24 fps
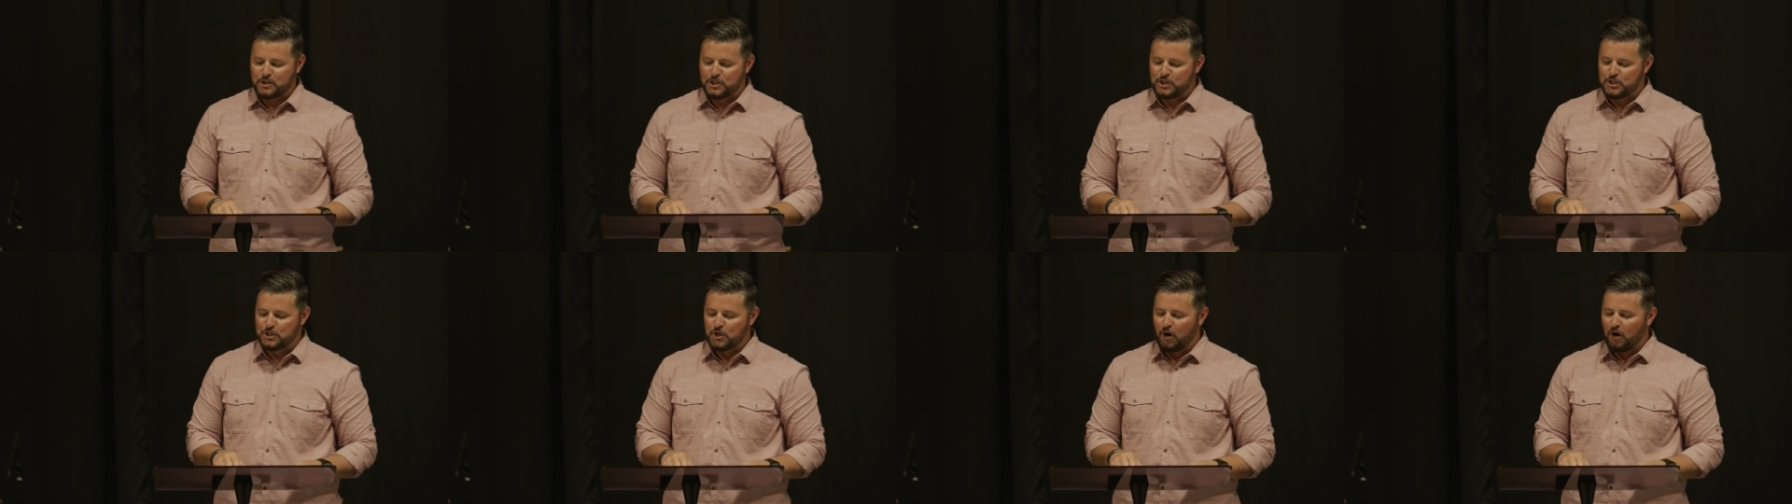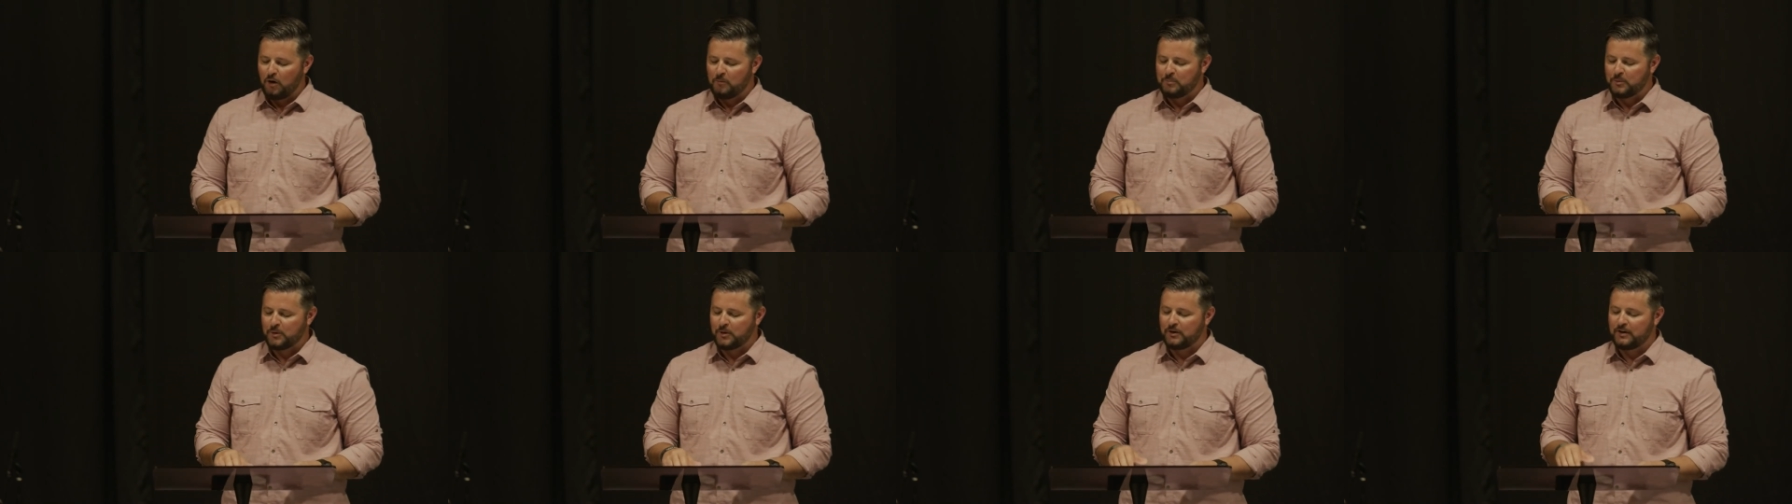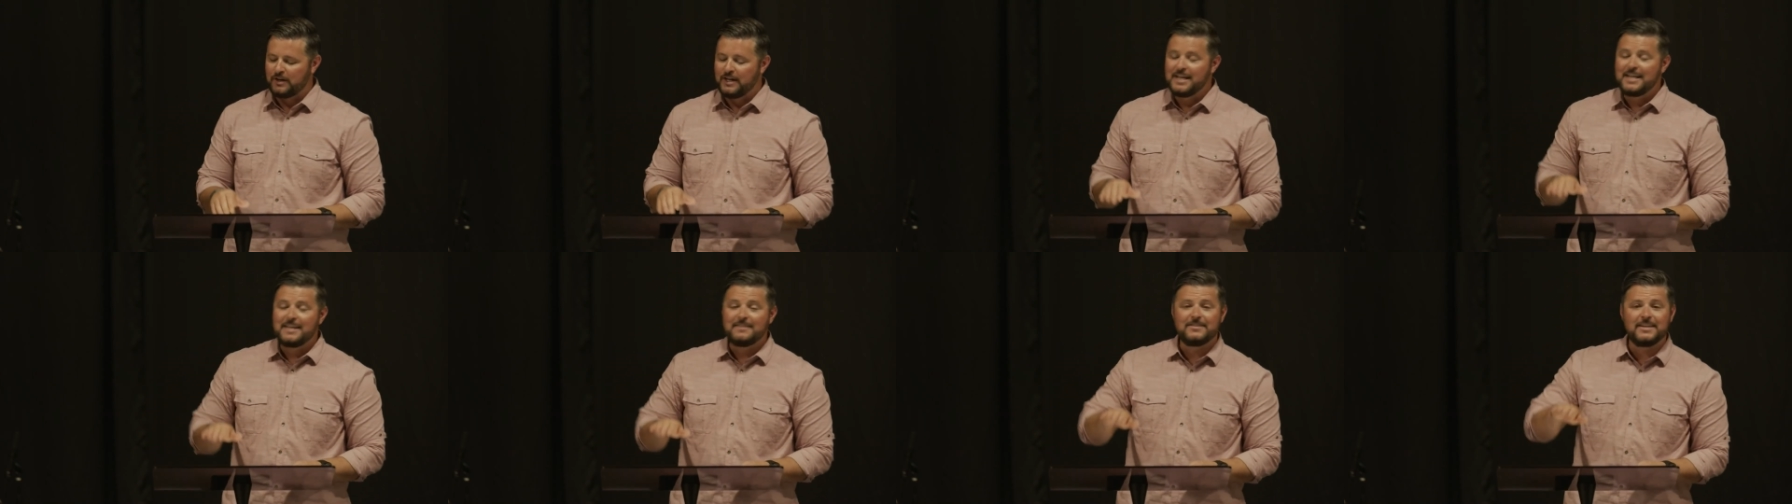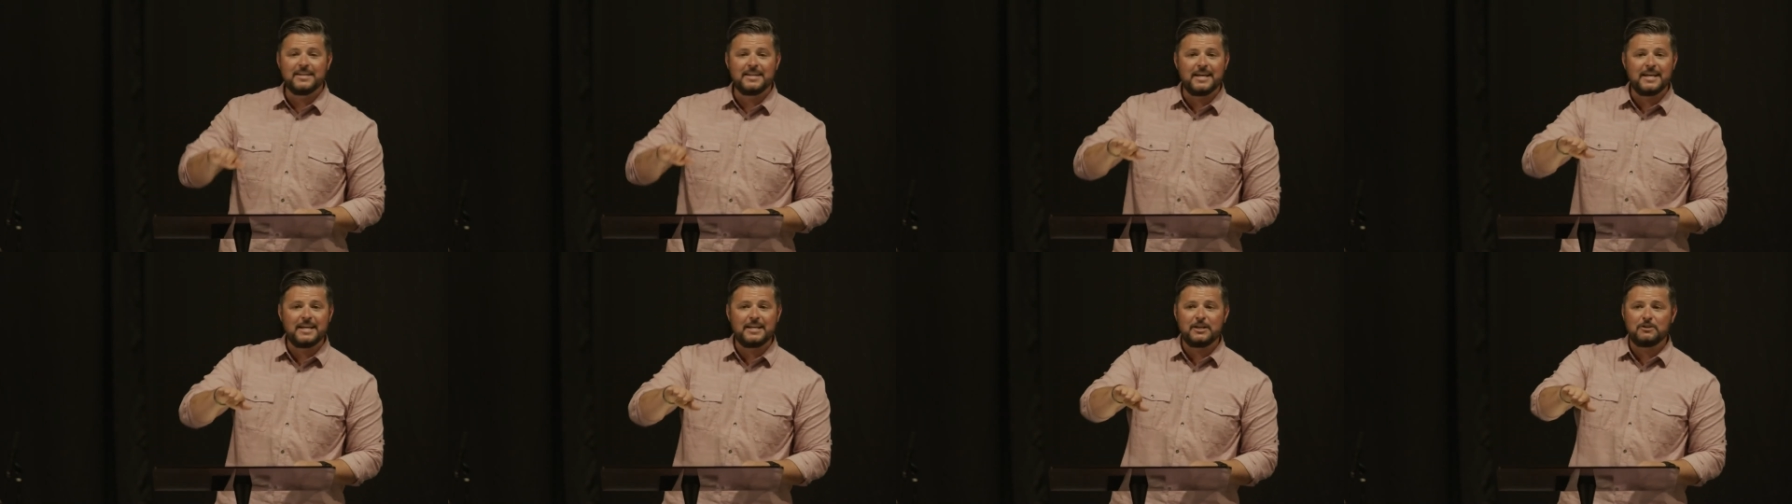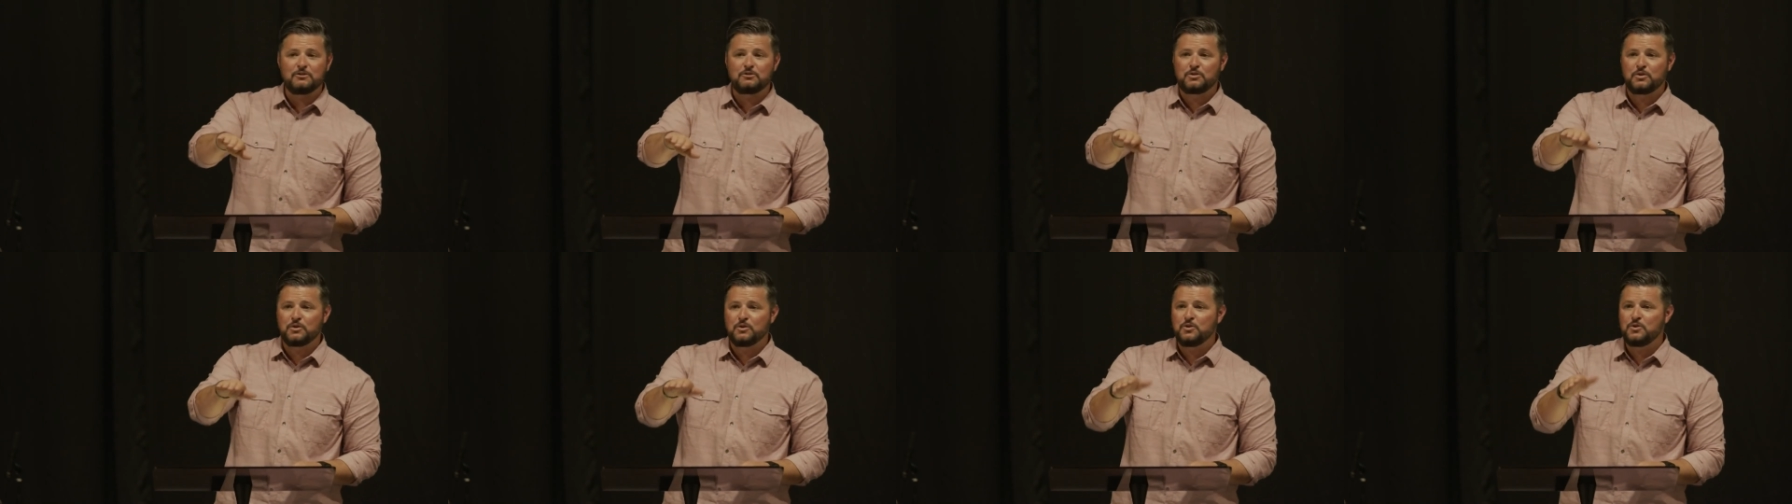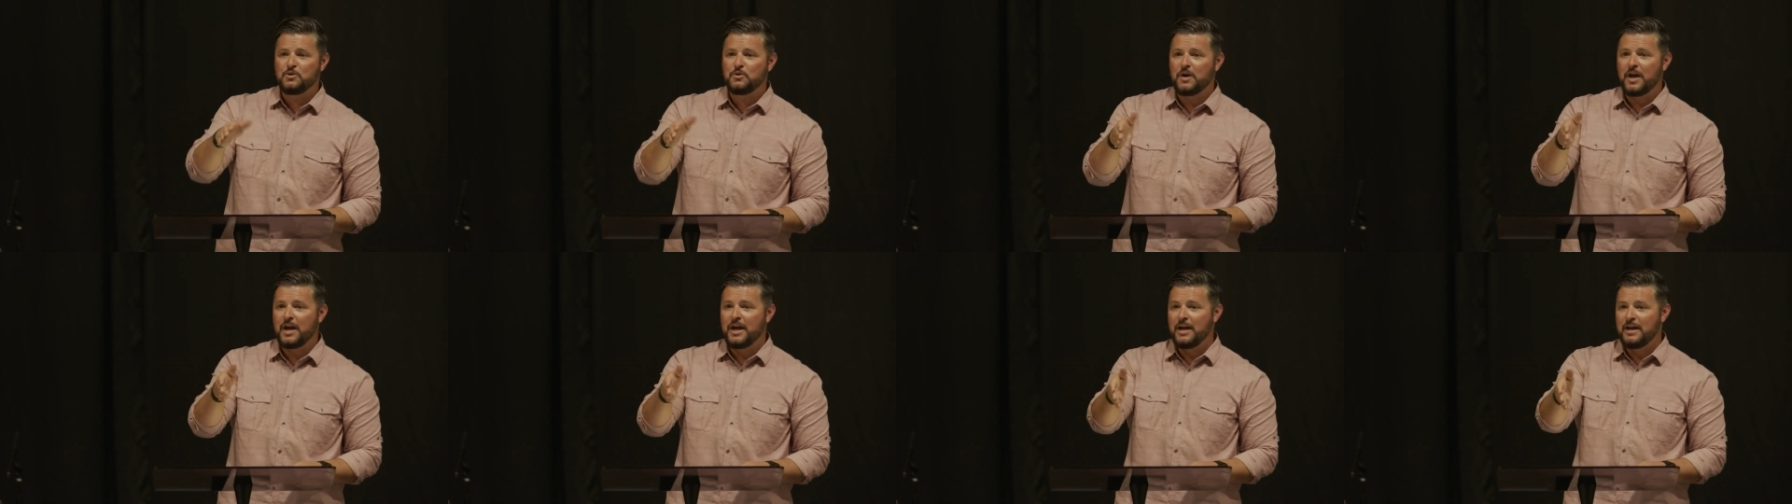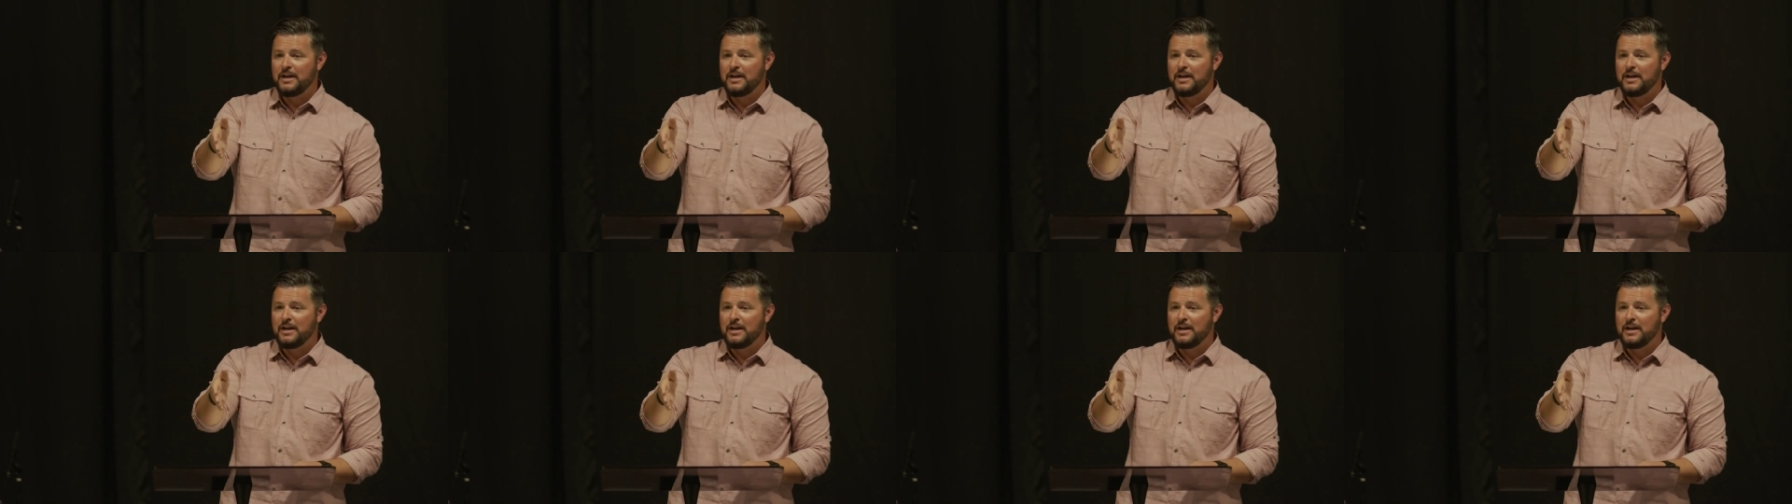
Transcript: sharper than any two